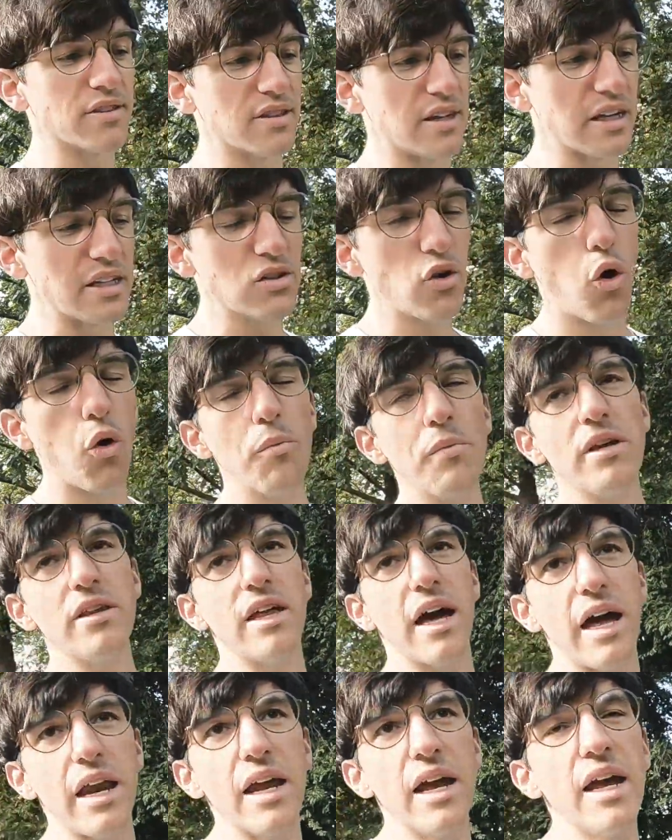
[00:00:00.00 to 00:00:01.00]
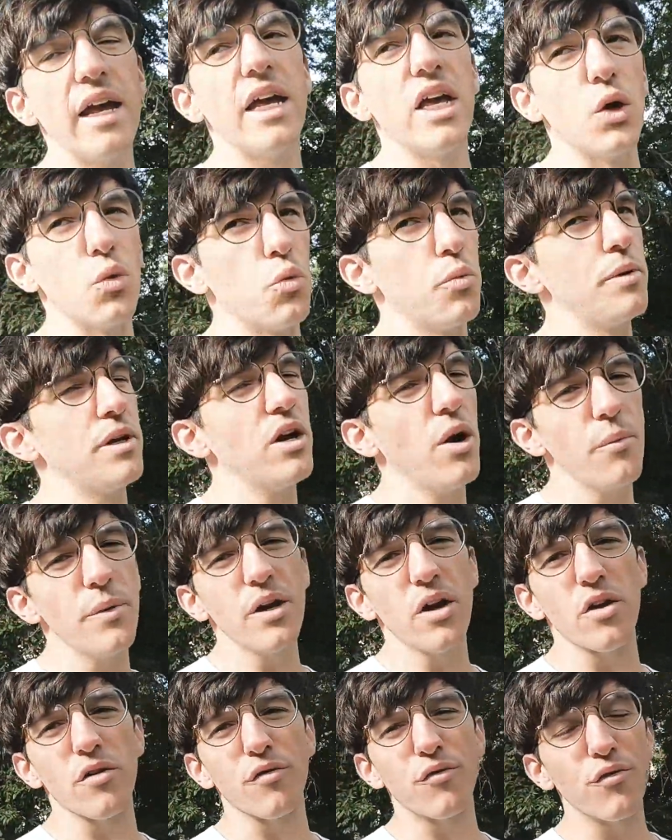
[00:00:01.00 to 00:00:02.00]
They told me that it will be
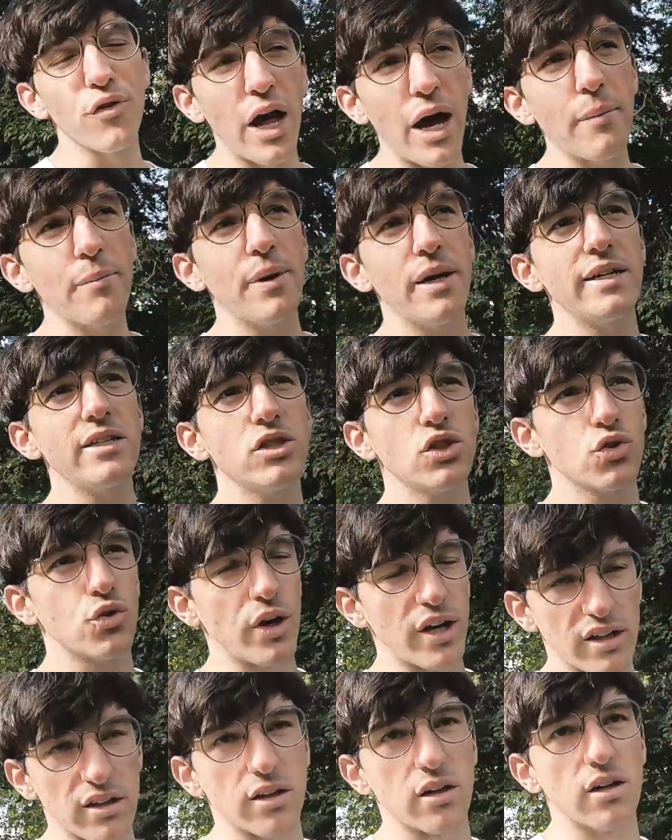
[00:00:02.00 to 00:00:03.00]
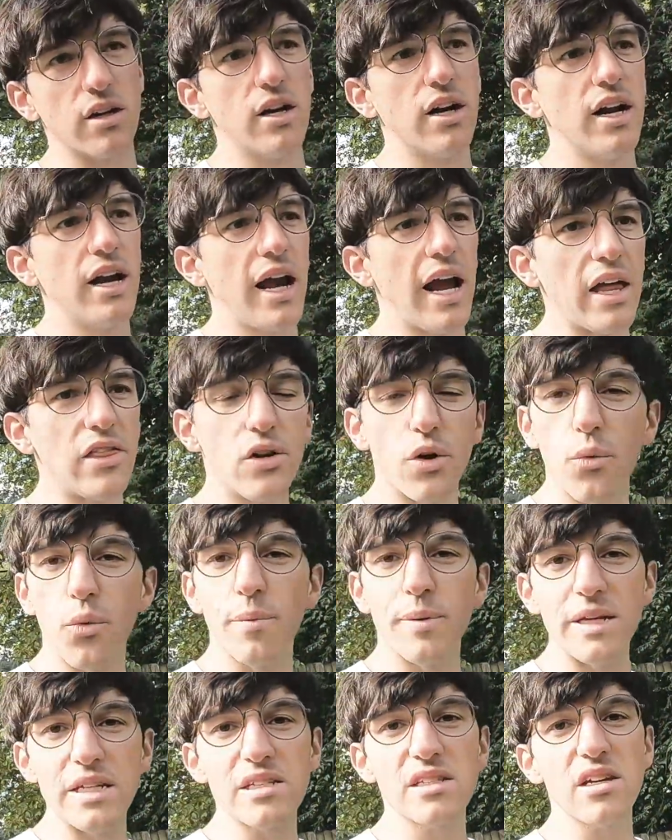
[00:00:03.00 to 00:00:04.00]
coming on a flatbed trailer, and there will
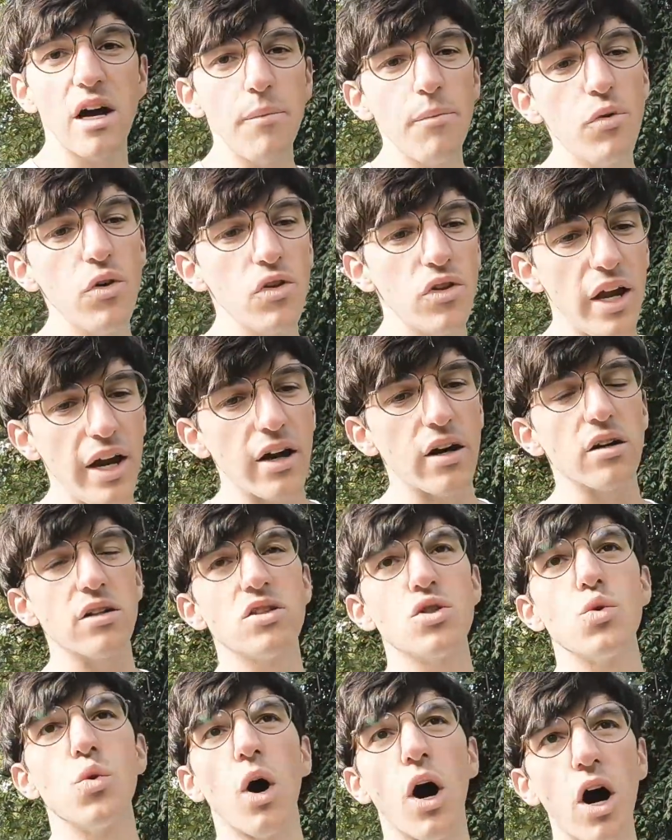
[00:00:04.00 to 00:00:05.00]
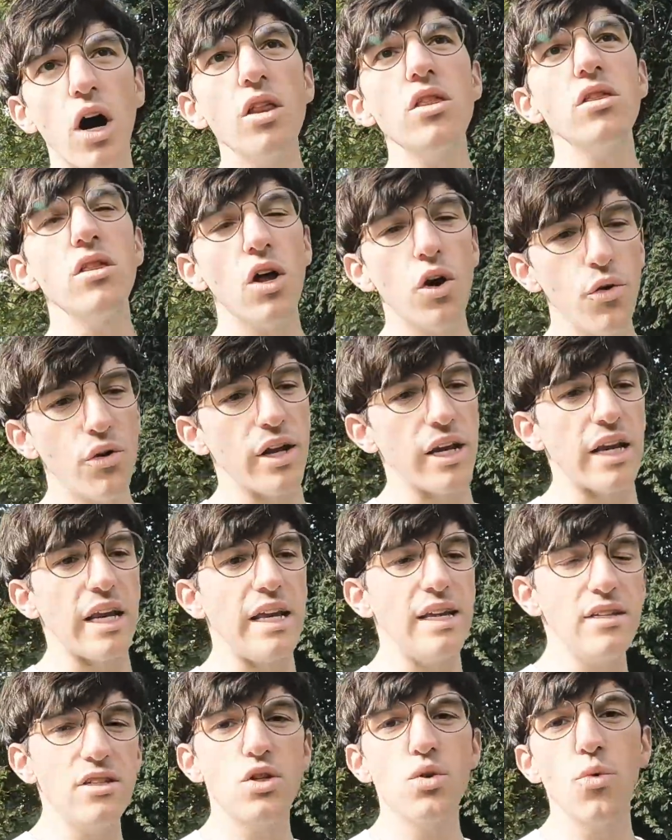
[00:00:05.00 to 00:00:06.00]
be someone there to unload it
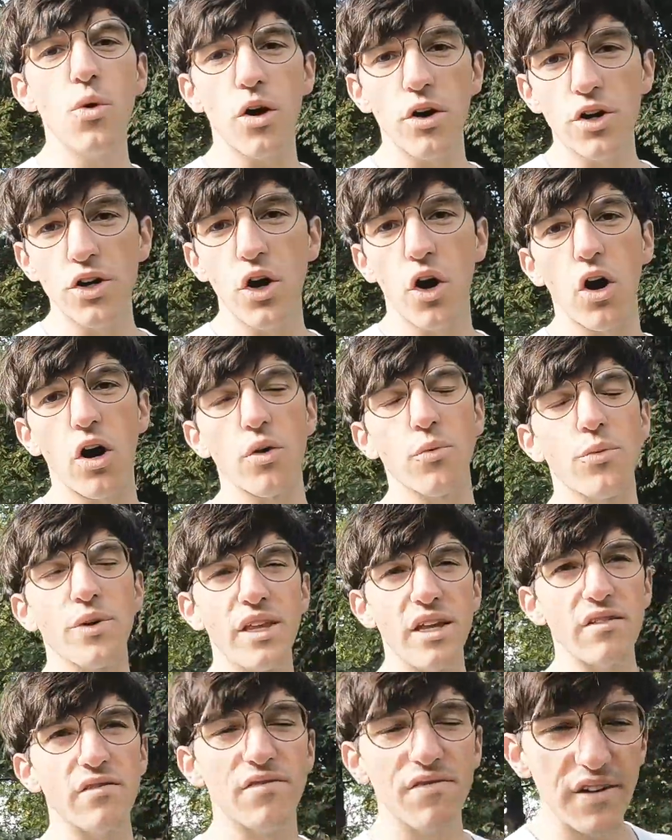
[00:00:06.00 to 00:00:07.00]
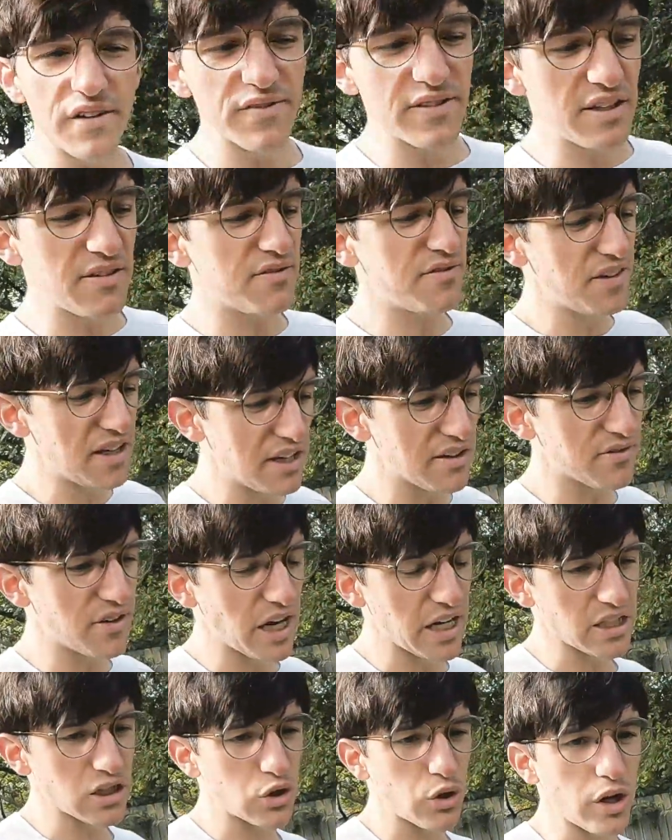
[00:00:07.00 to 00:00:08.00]
into our yard within 50 feet of
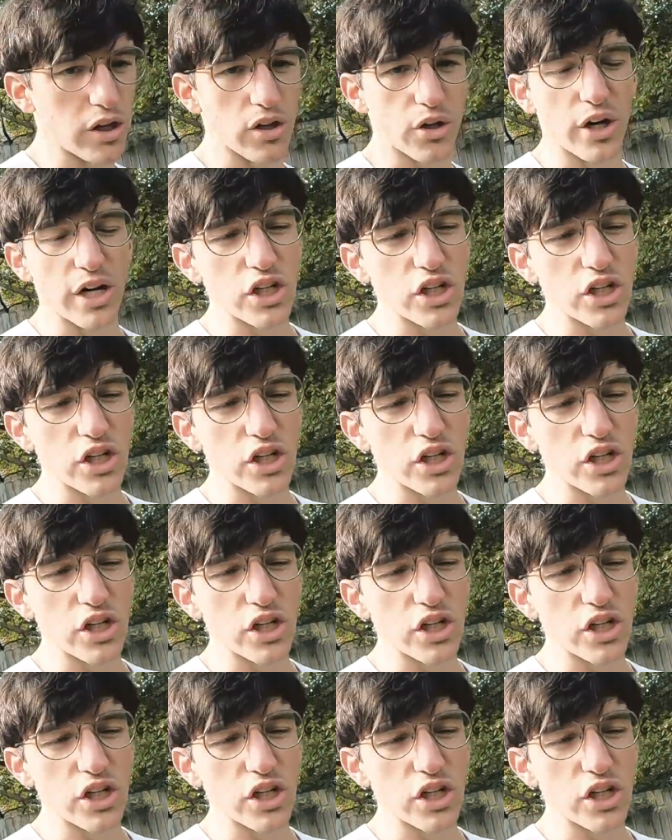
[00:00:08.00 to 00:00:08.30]
that trailer.